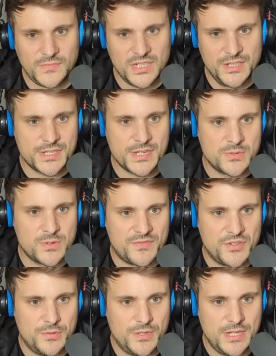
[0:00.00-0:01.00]
In this case, we have
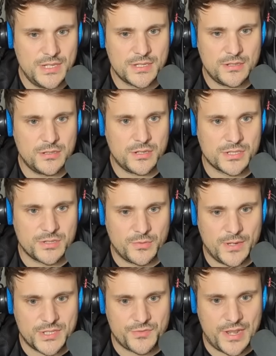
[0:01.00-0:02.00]
to do diesel because
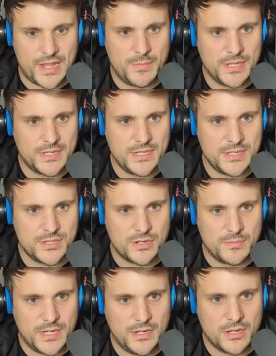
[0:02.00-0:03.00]
otherwise the reliability is going
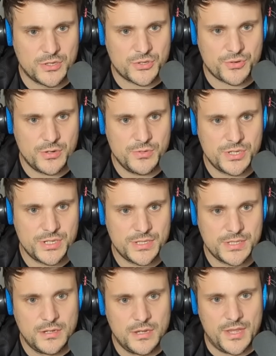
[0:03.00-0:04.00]
to be
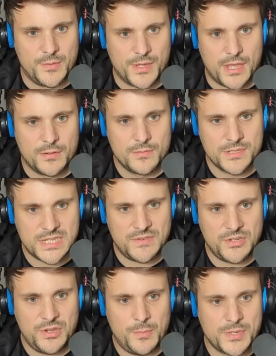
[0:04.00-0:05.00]
atrocious. And there we go.
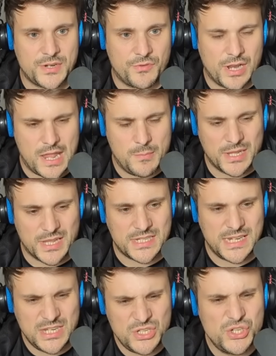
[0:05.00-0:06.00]
73%
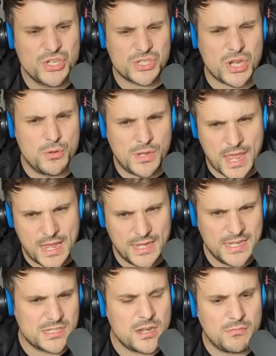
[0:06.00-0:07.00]
reliability is just okay.
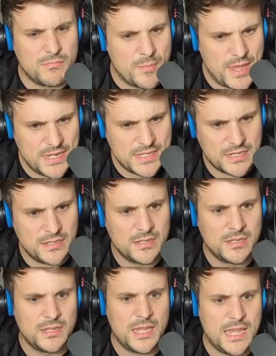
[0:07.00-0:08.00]
It's not amazing.
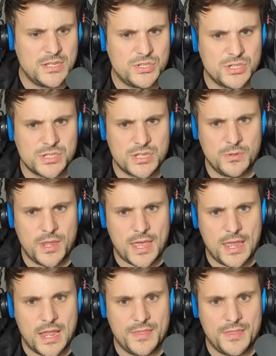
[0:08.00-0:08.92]
It's just okay.